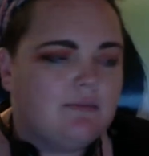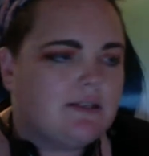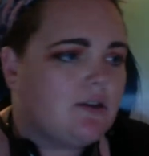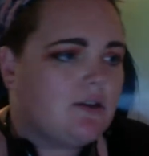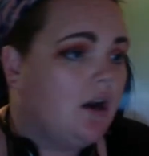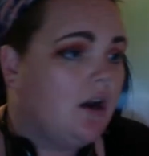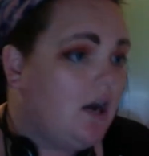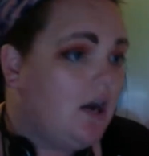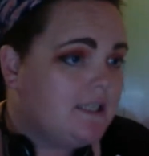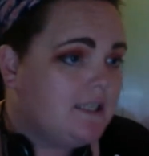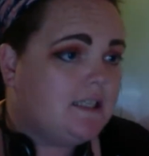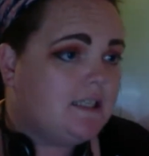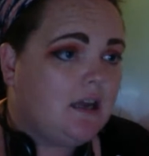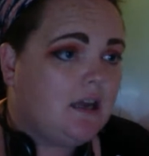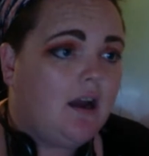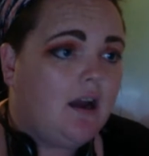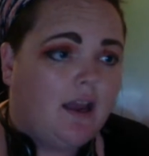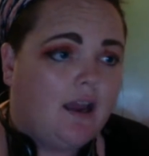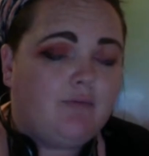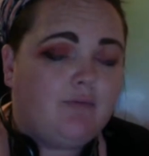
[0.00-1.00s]
So
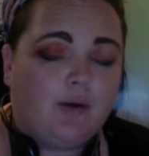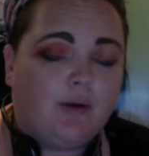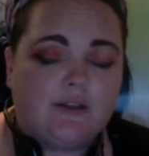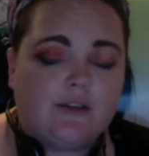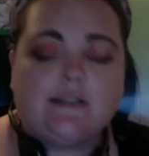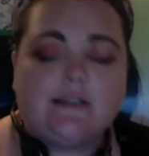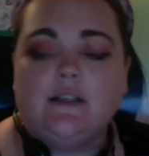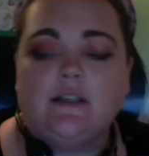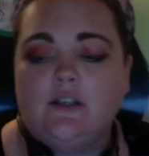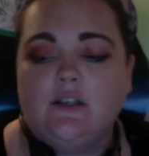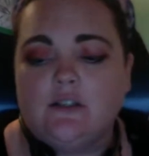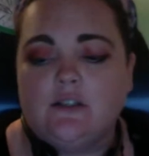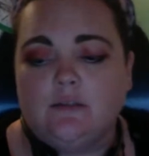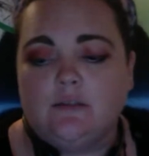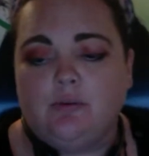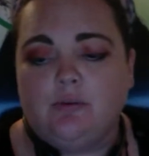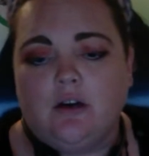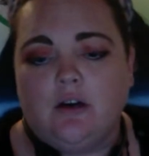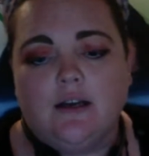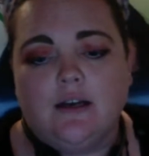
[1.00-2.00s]
I have personally
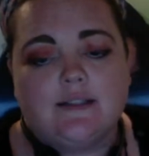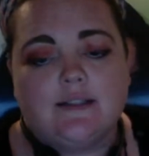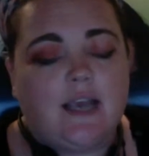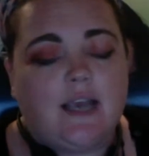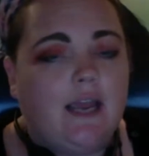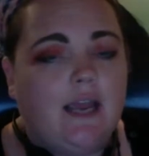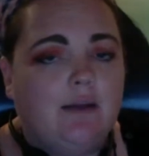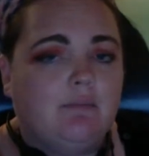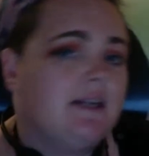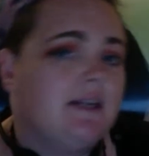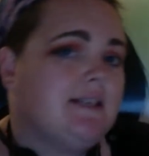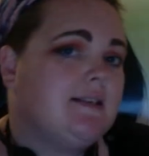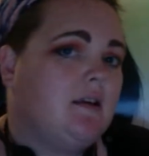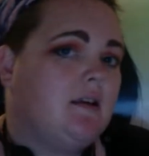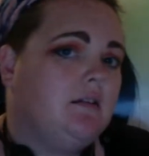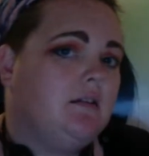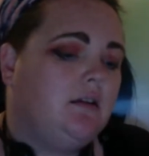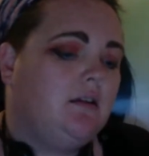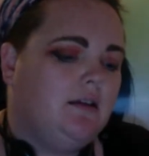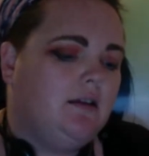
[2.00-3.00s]
used the products, and my
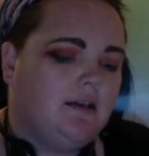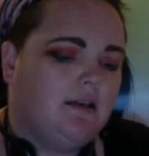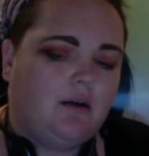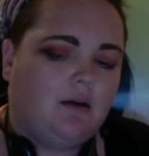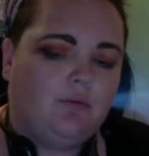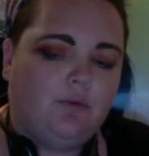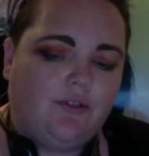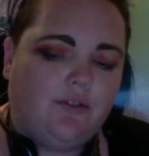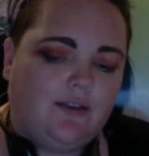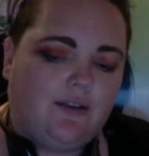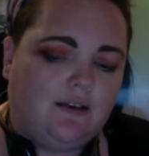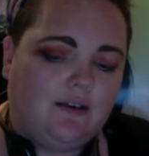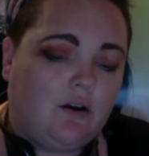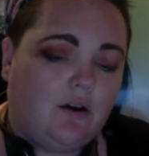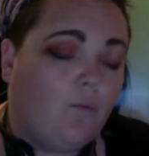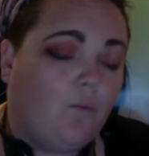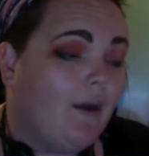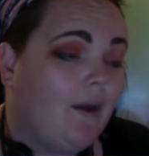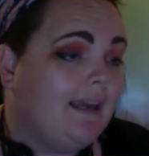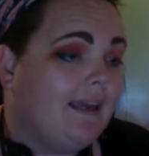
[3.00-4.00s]
skin cleared up
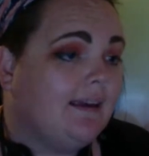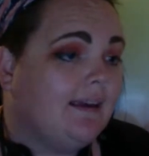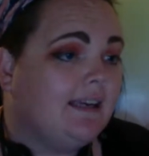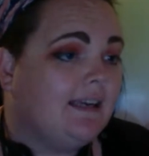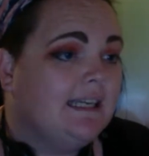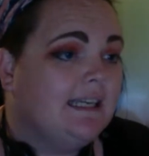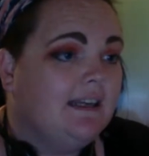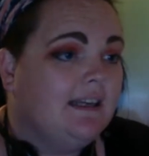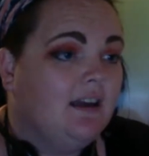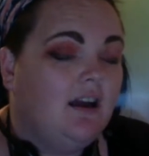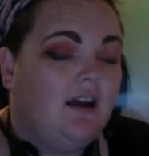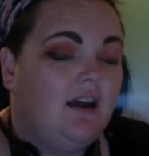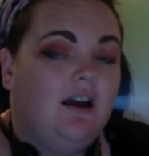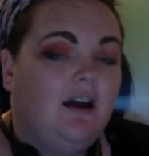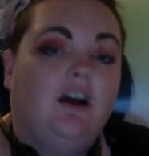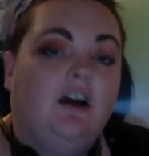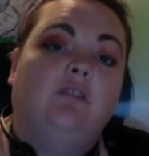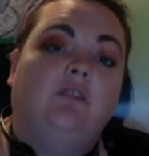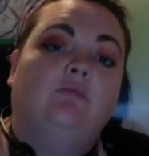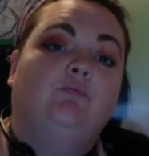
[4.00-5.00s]
within a week.
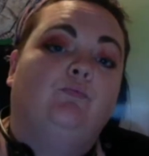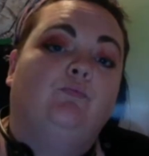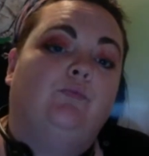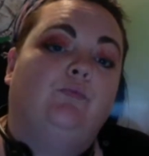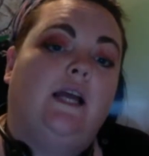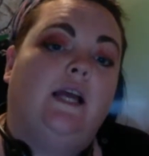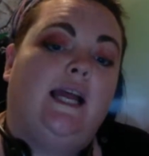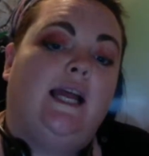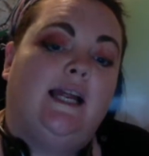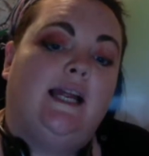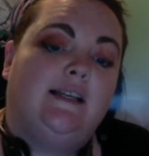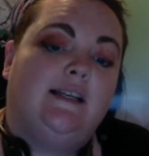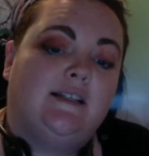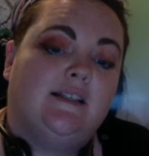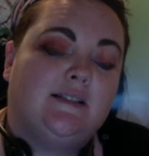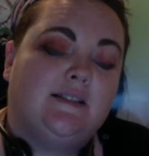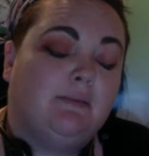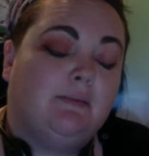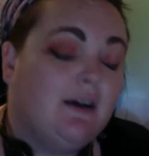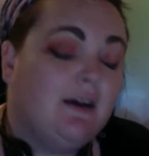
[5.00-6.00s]
And
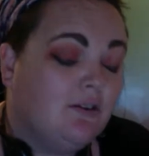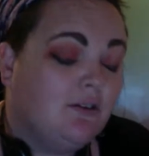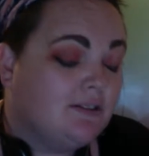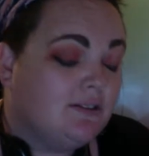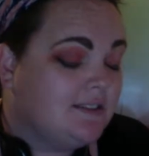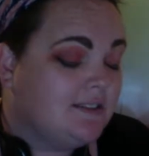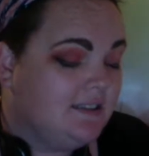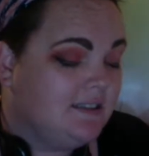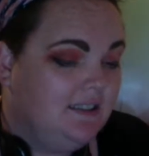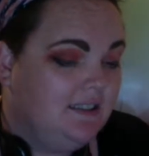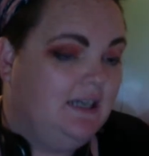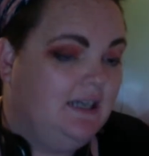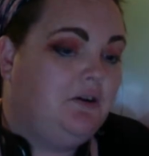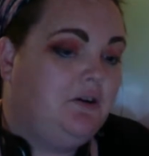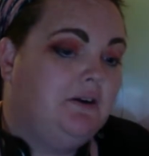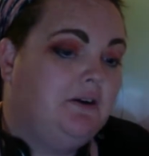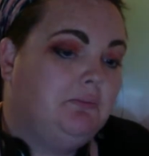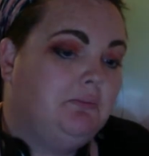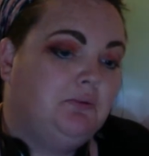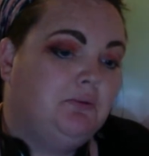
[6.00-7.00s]
it smells
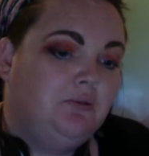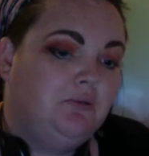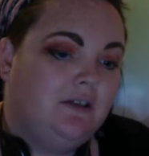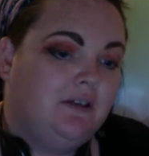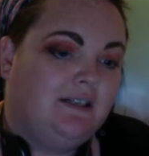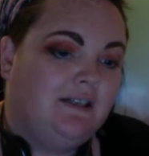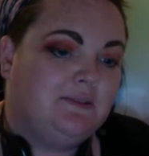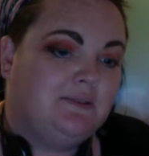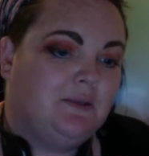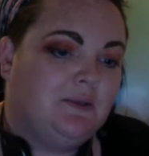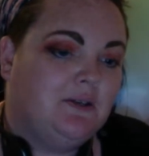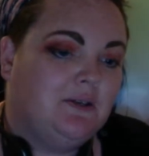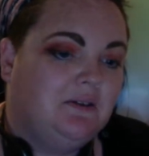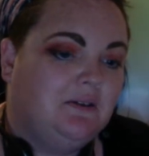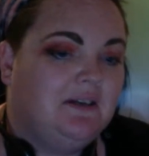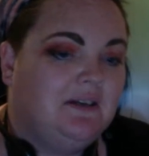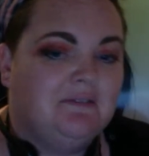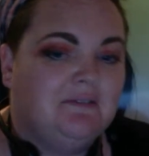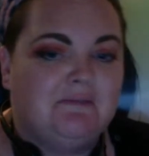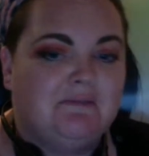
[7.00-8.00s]
incredible as
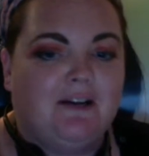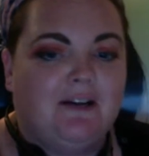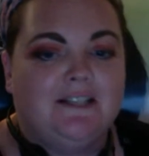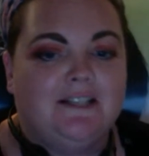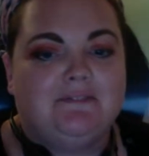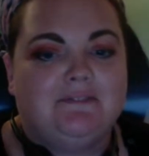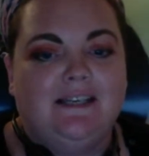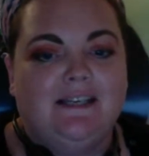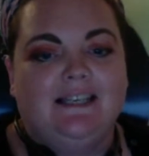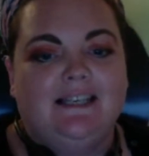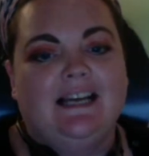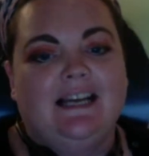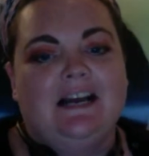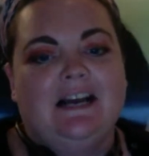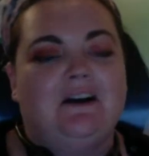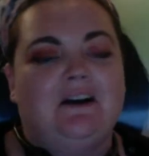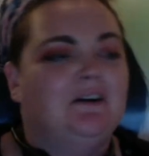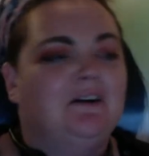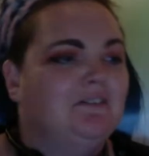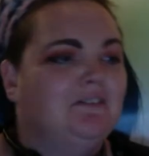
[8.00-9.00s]
well. It reminds me
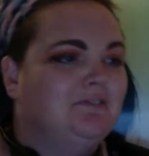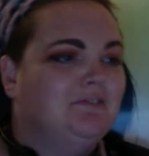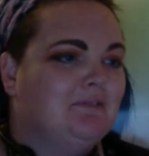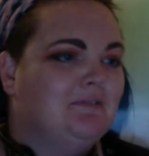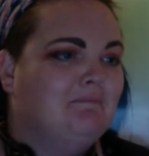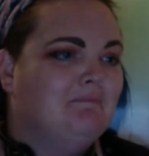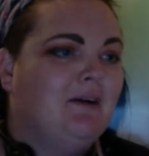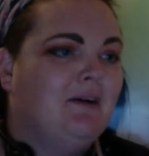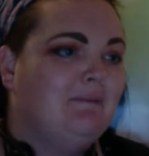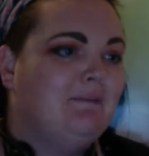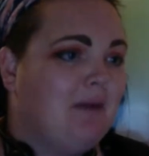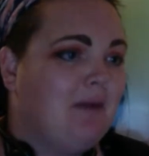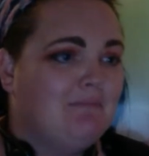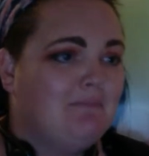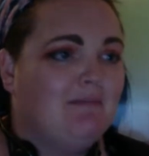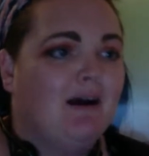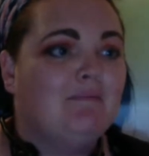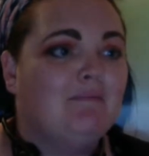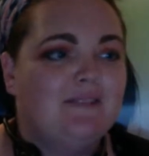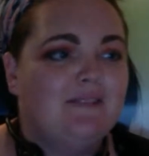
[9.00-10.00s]
of when
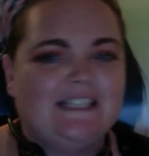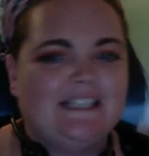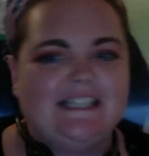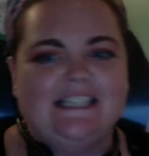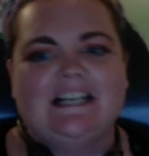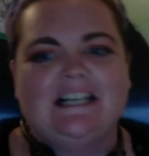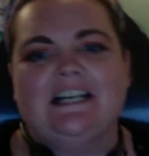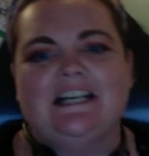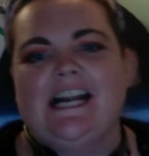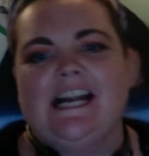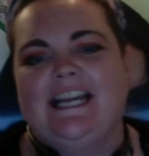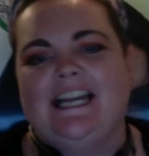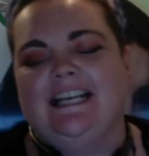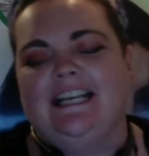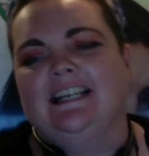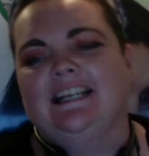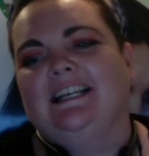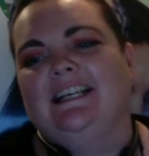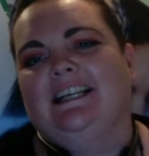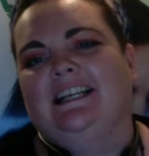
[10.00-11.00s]
my mum did the
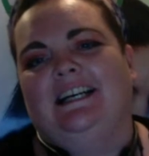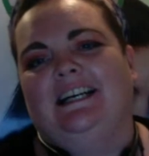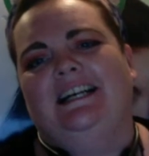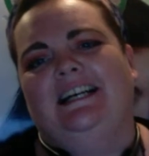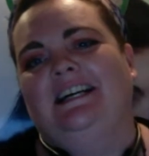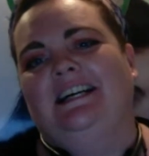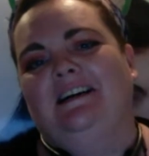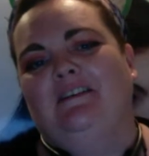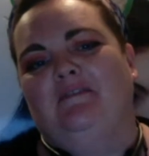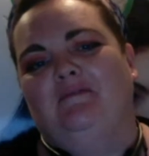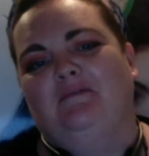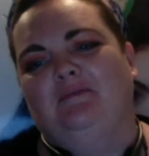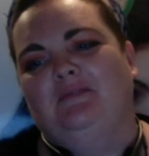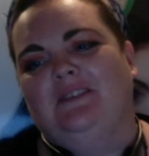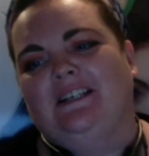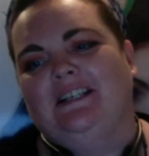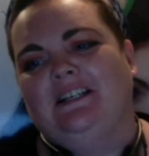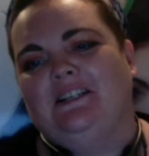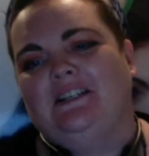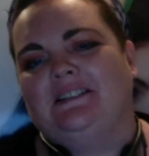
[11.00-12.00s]
ironing,
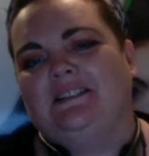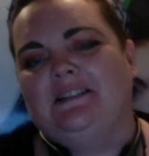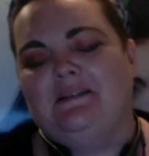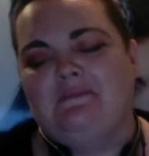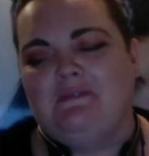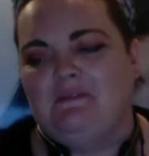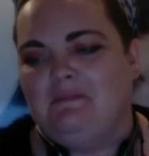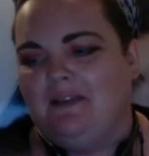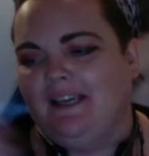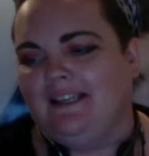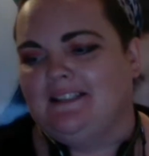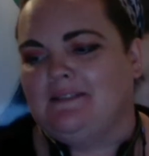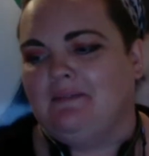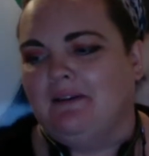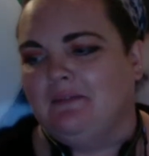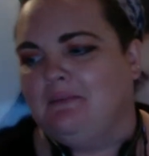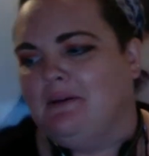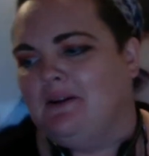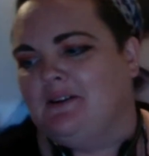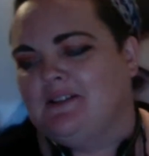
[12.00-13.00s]
because I'm a big
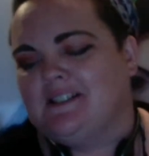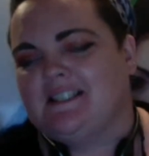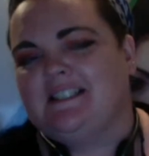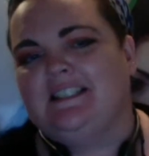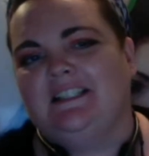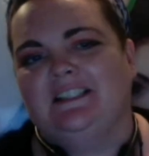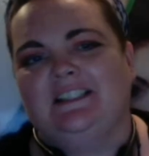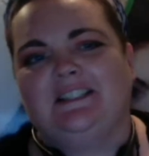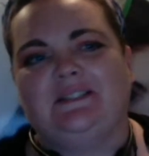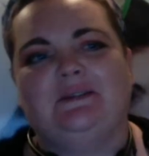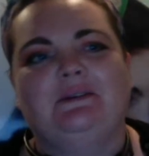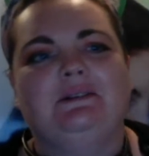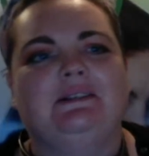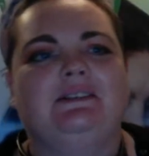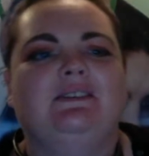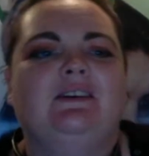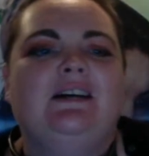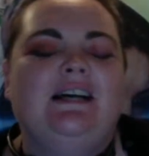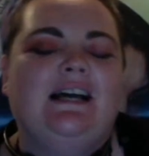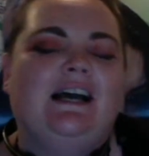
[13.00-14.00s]
smell person as
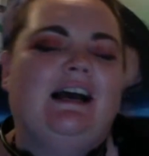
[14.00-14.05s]
well.